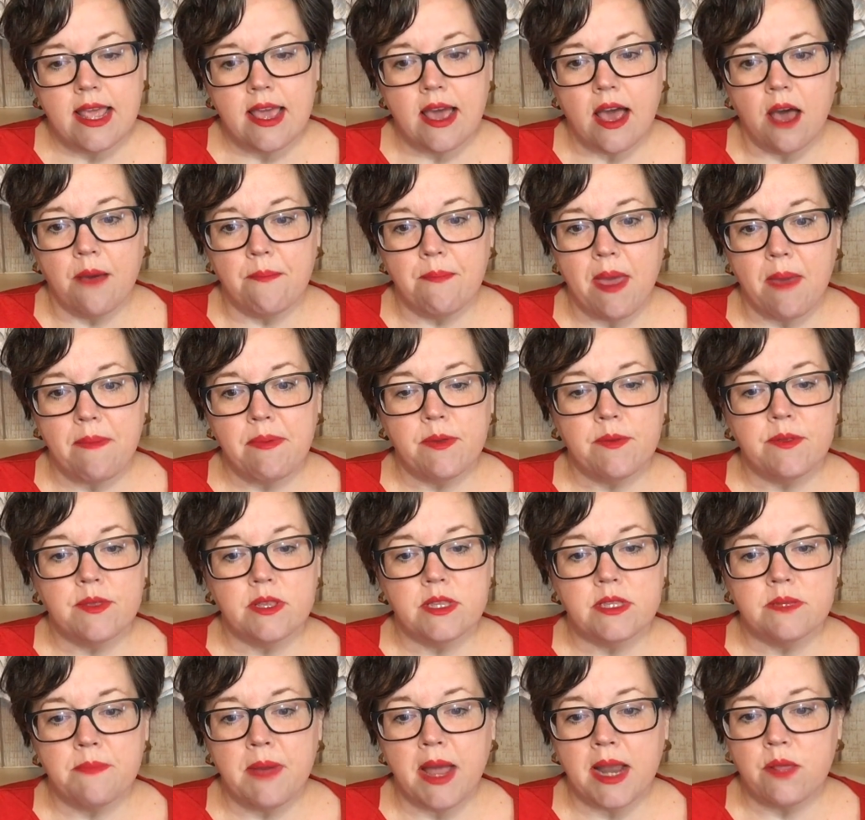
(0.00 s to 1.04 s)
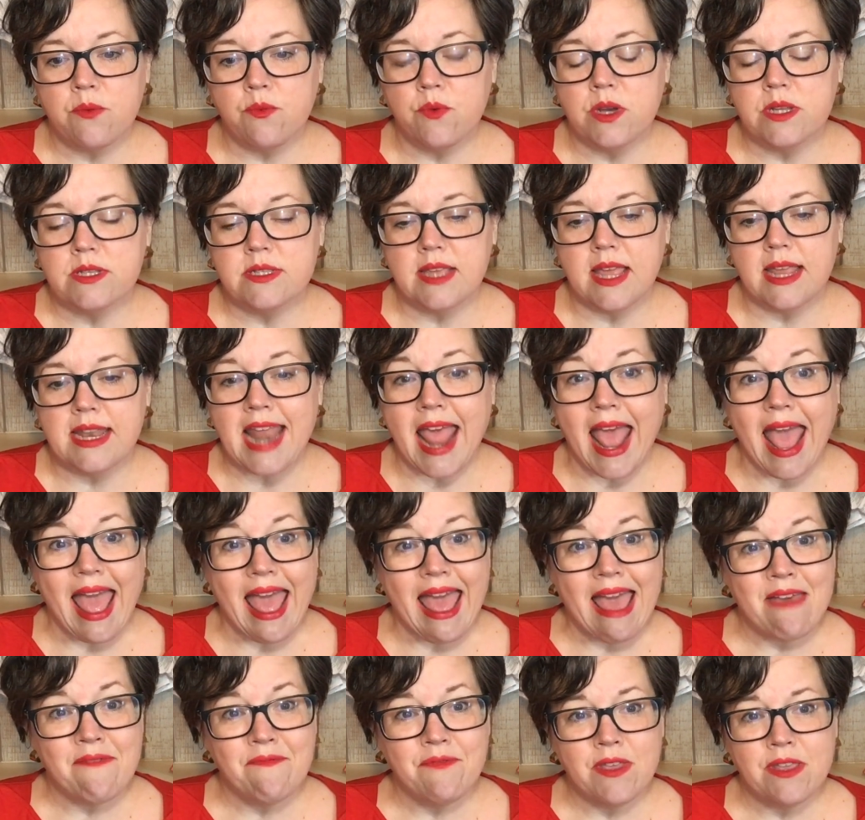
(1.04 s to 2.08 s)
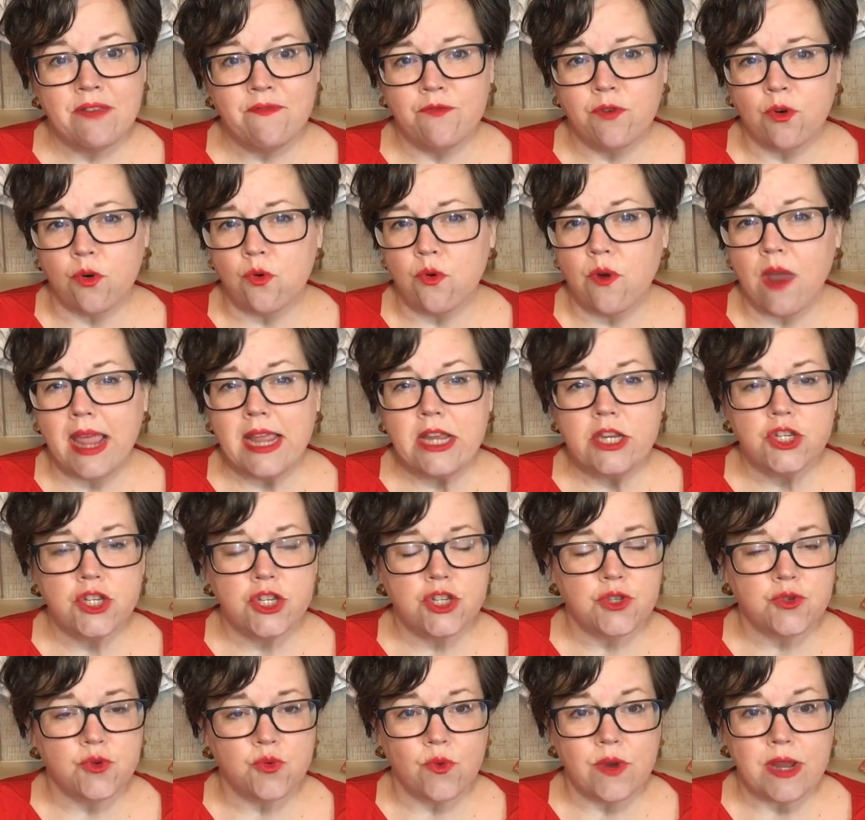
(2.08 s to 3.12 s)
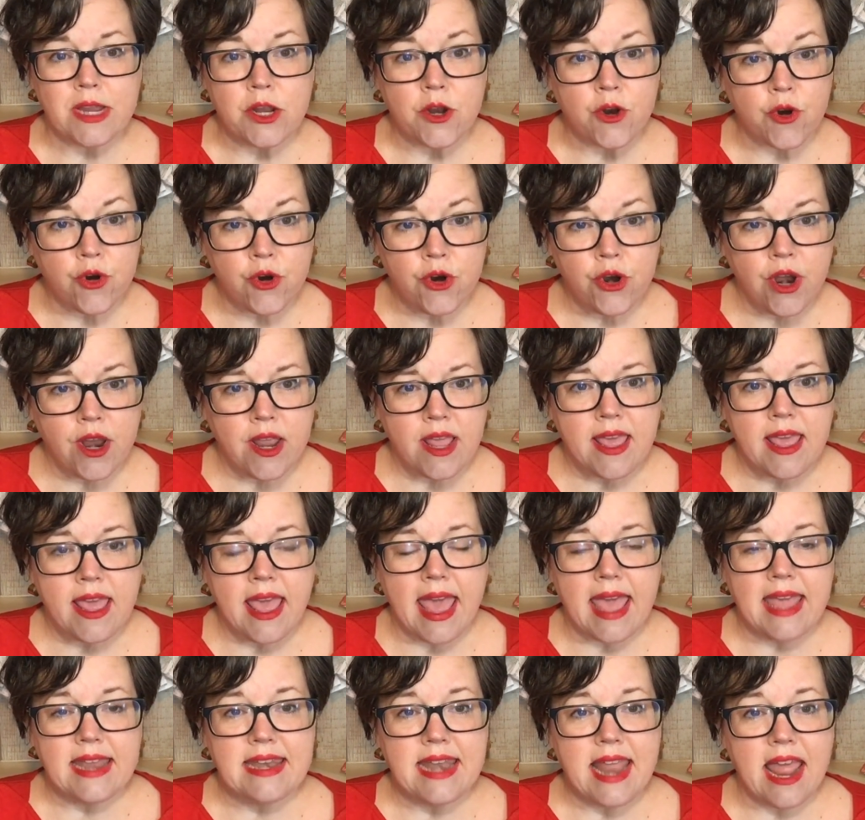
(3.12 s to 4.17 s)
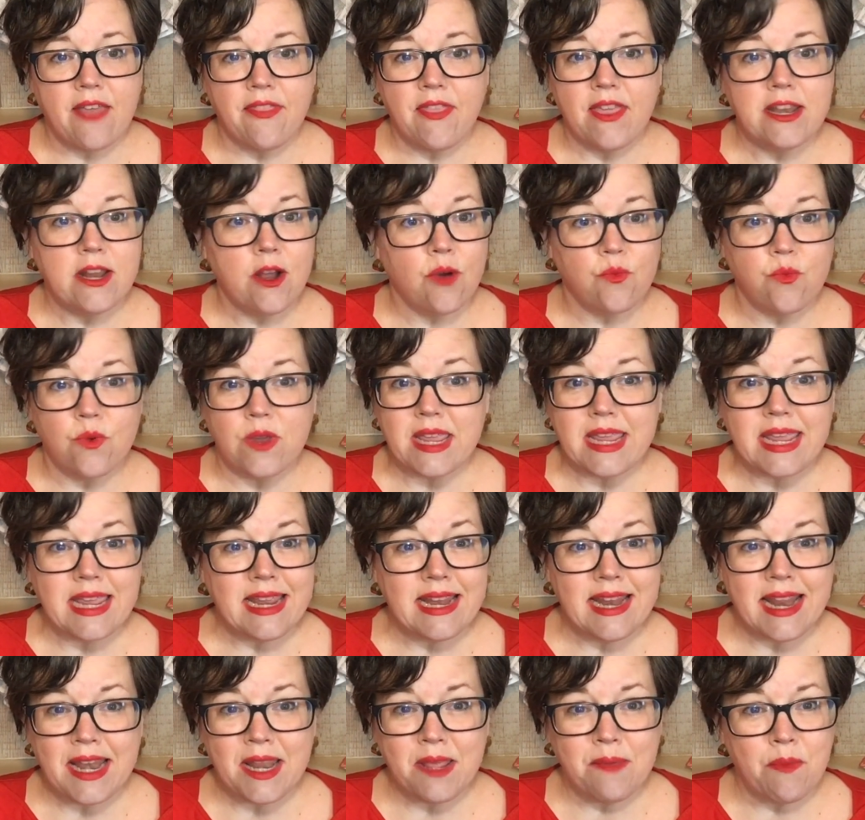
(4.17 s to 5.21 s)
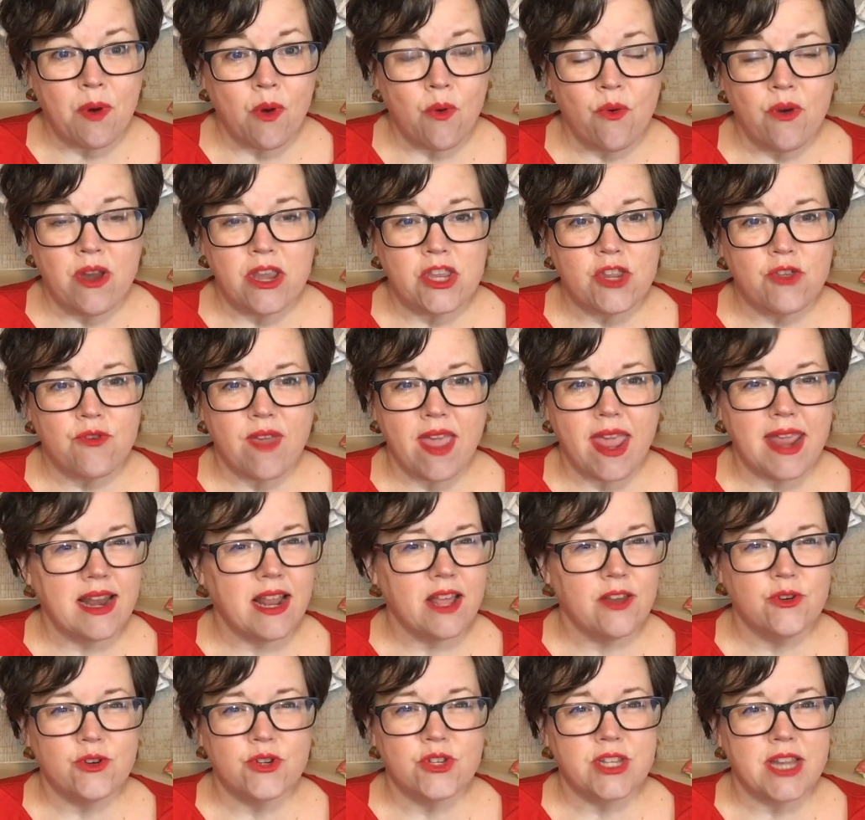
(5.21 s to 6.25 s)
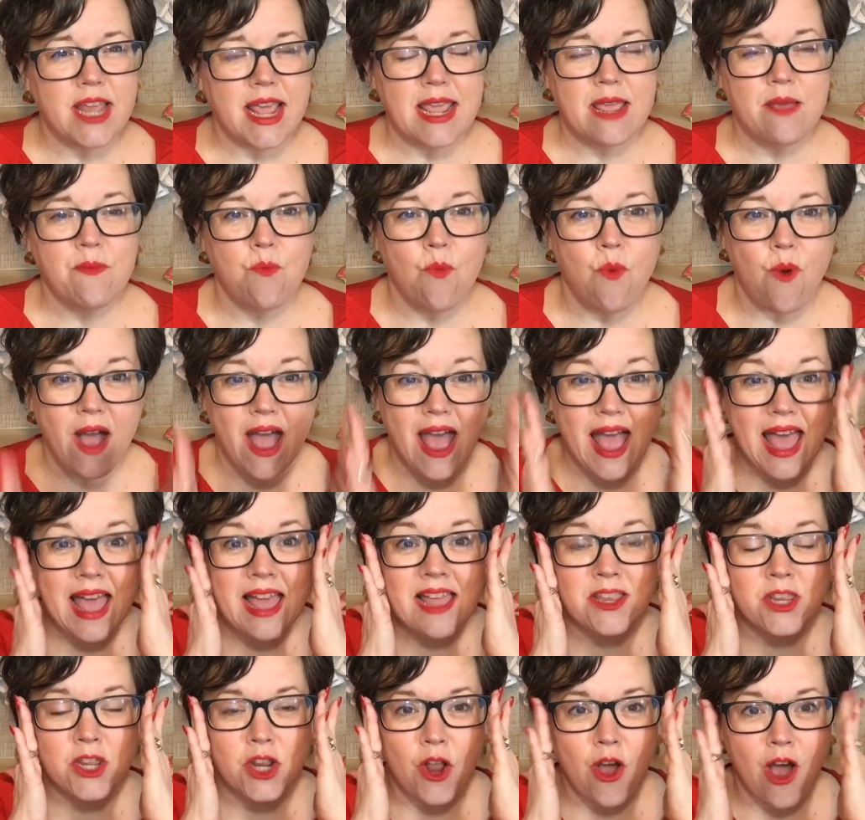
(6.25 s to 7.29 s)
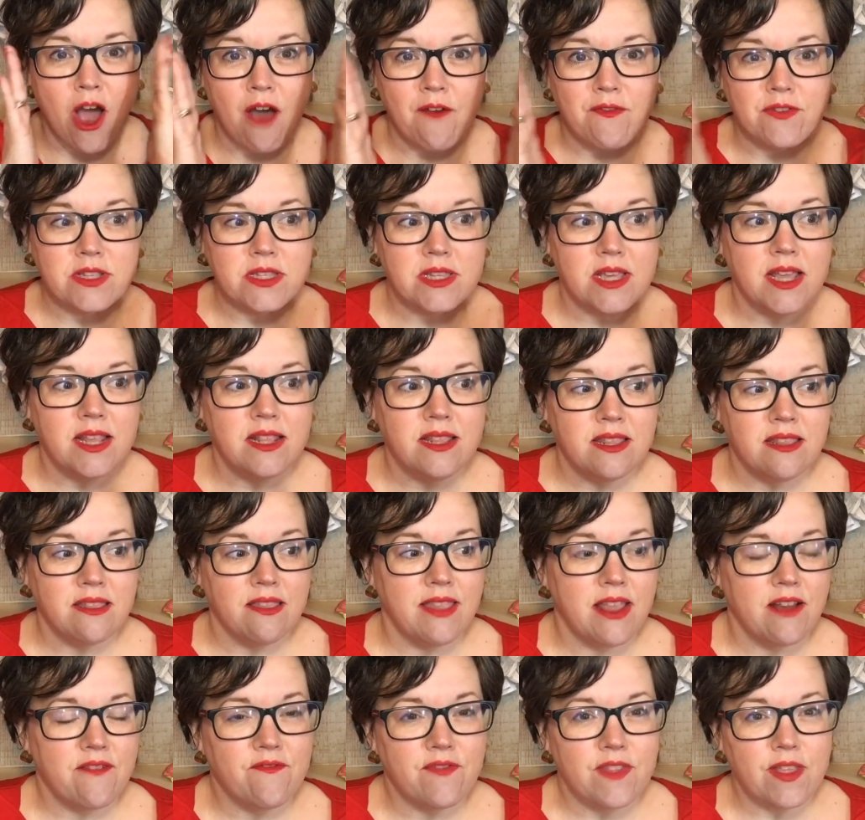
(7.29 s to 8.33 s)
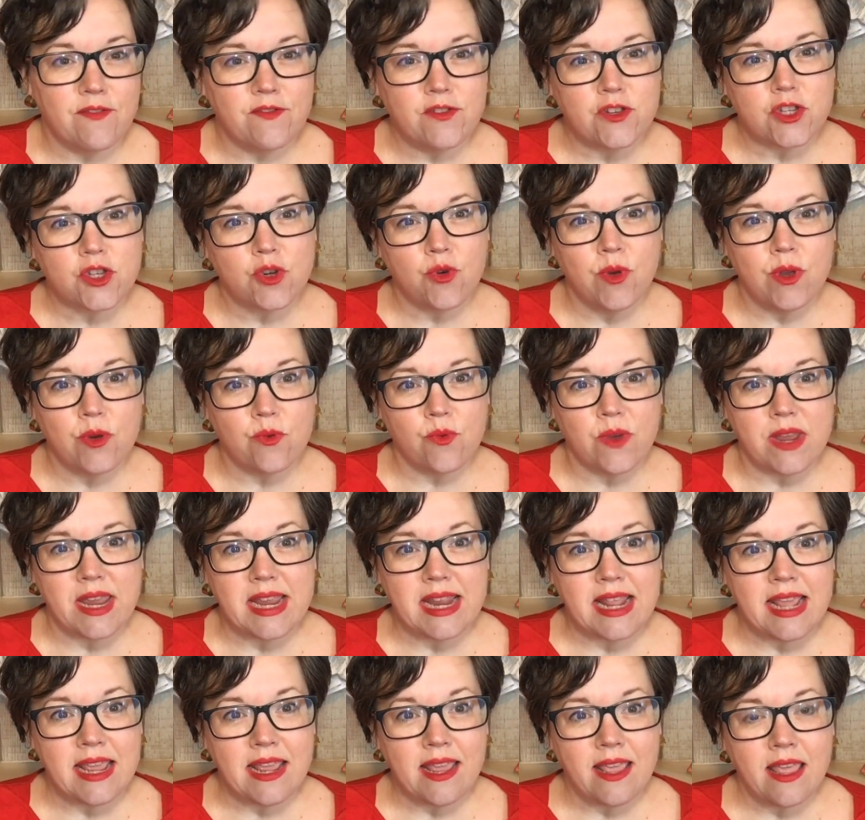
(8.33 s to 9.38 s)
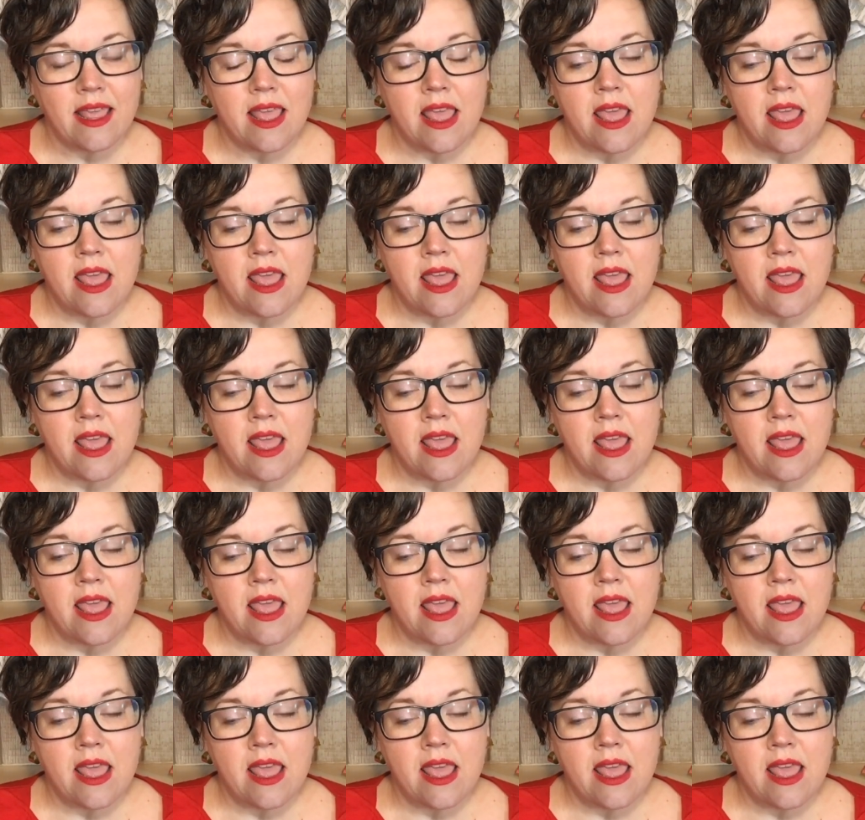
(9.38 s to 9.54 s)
Uh, maybe somebody was an avid, voracious reader, and now they don't read anymore, and you can't understand why. You know, all of a sudden they, they've just quit reading.